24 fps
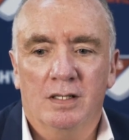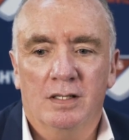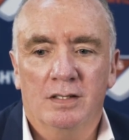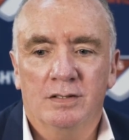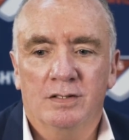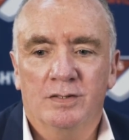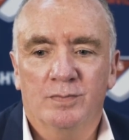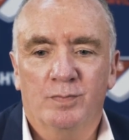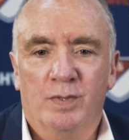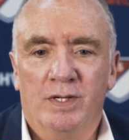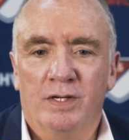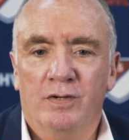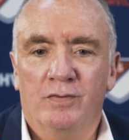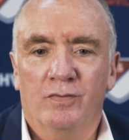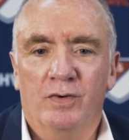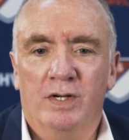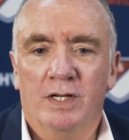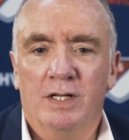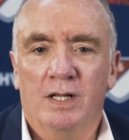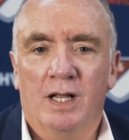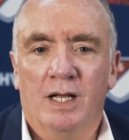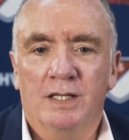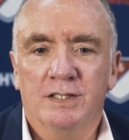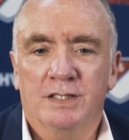is being
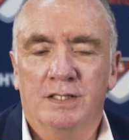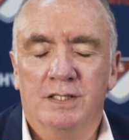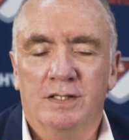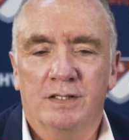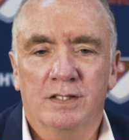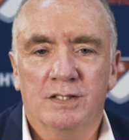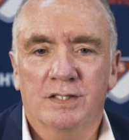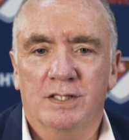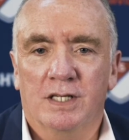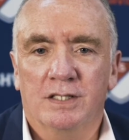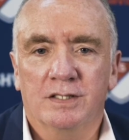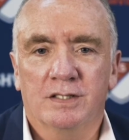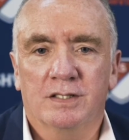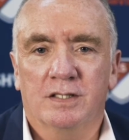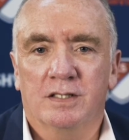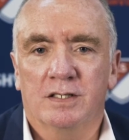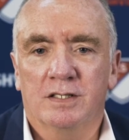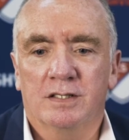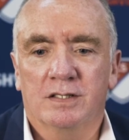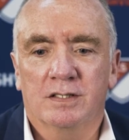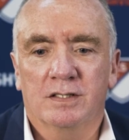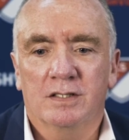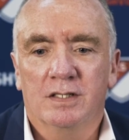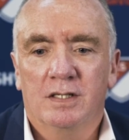realized in the sense that
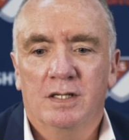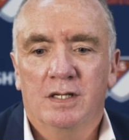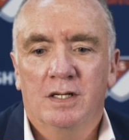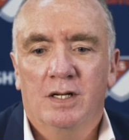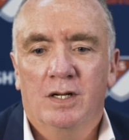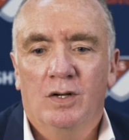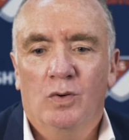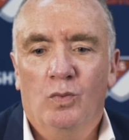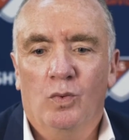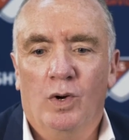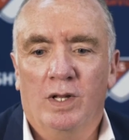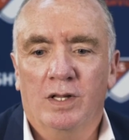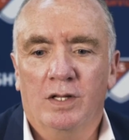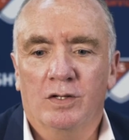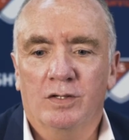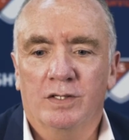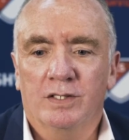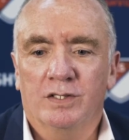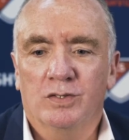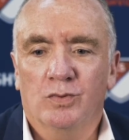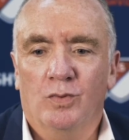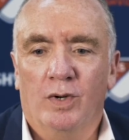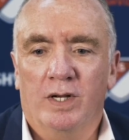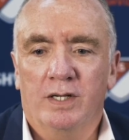it's well on
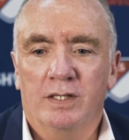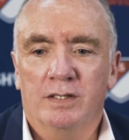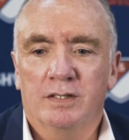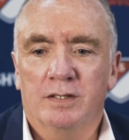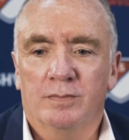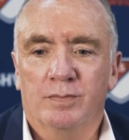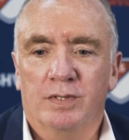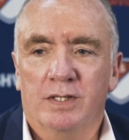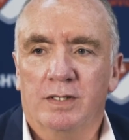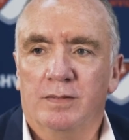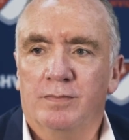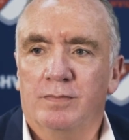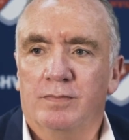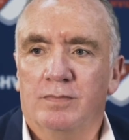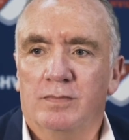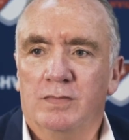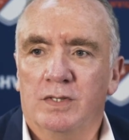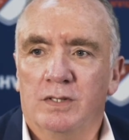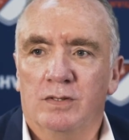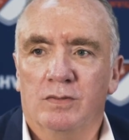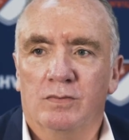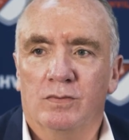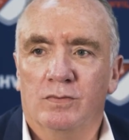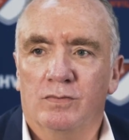its way to being,
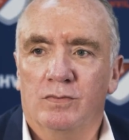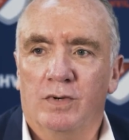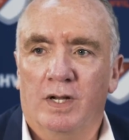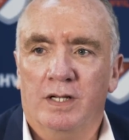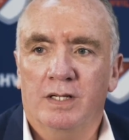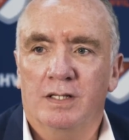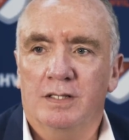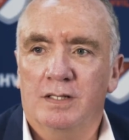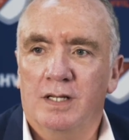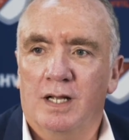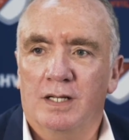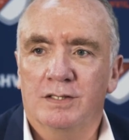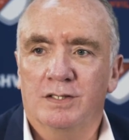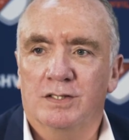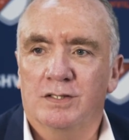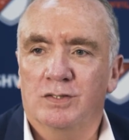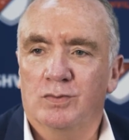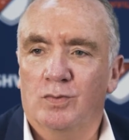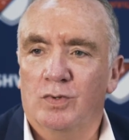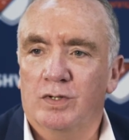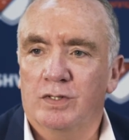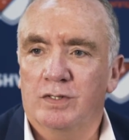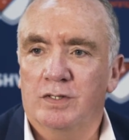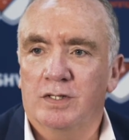you know, recognized
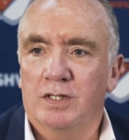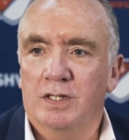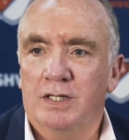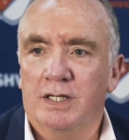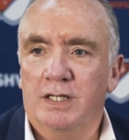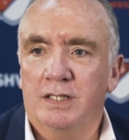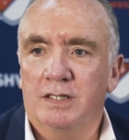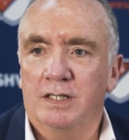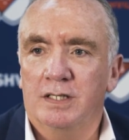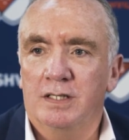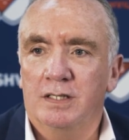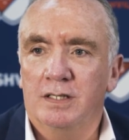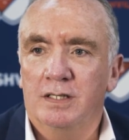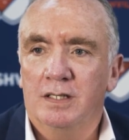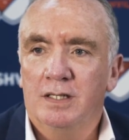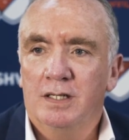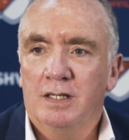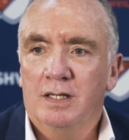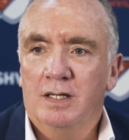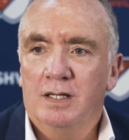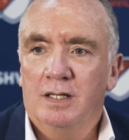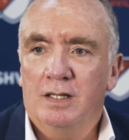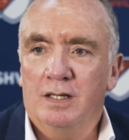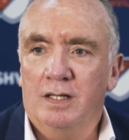as one of the leading
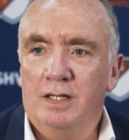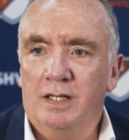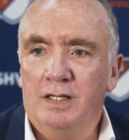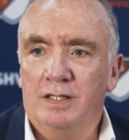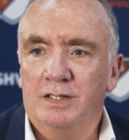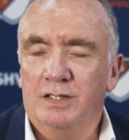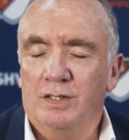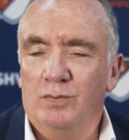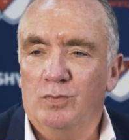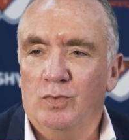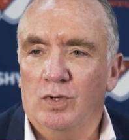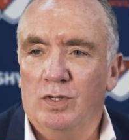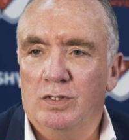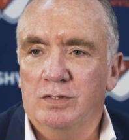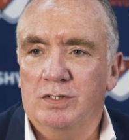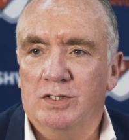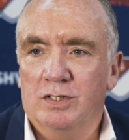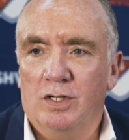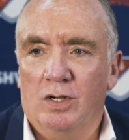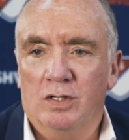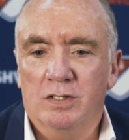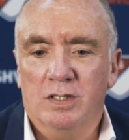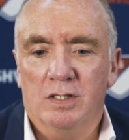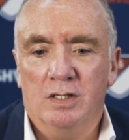leagues in world
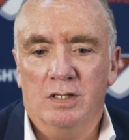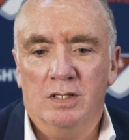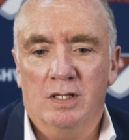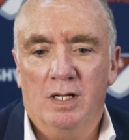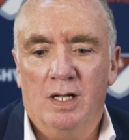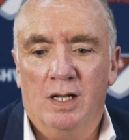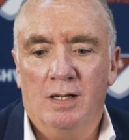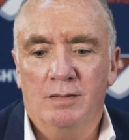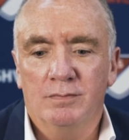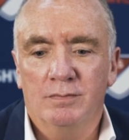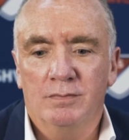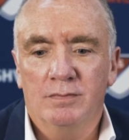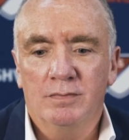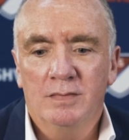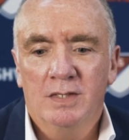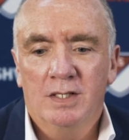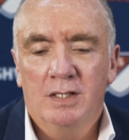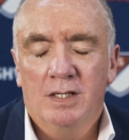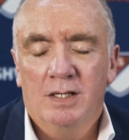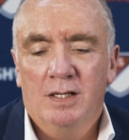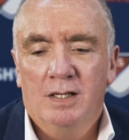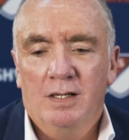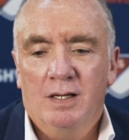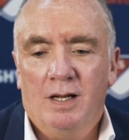soccer.
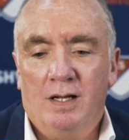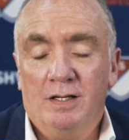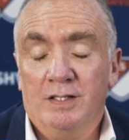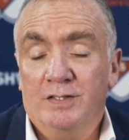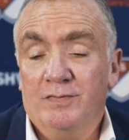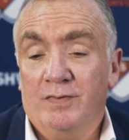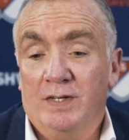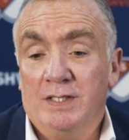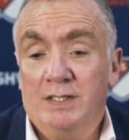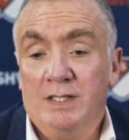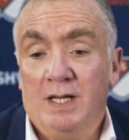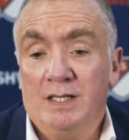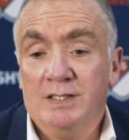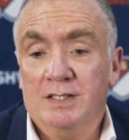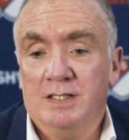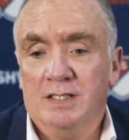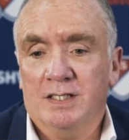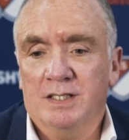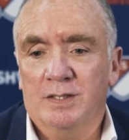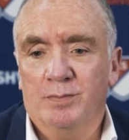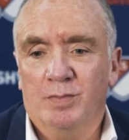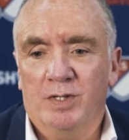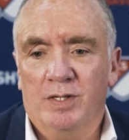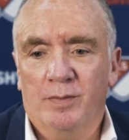And it's
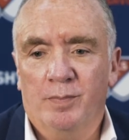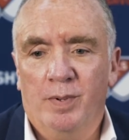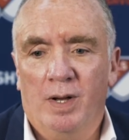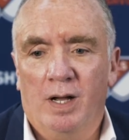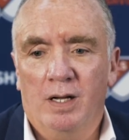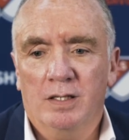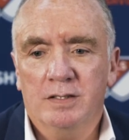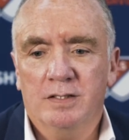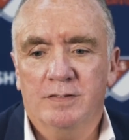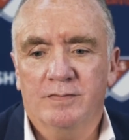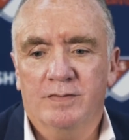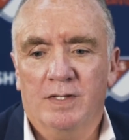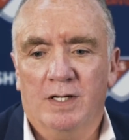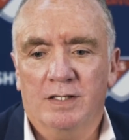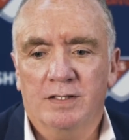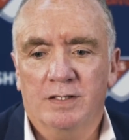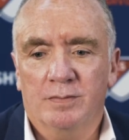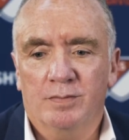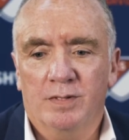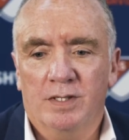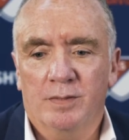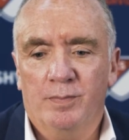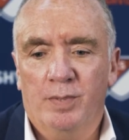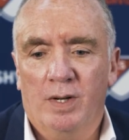fantastic to be a part of that, to
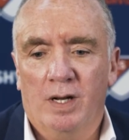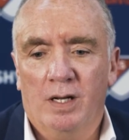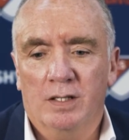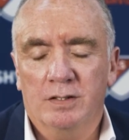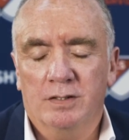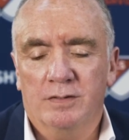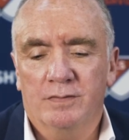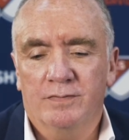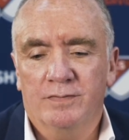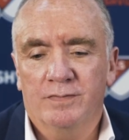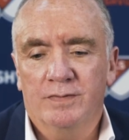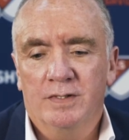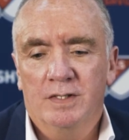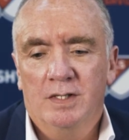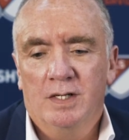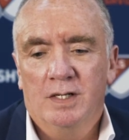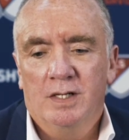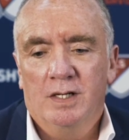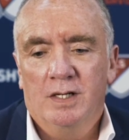be a part of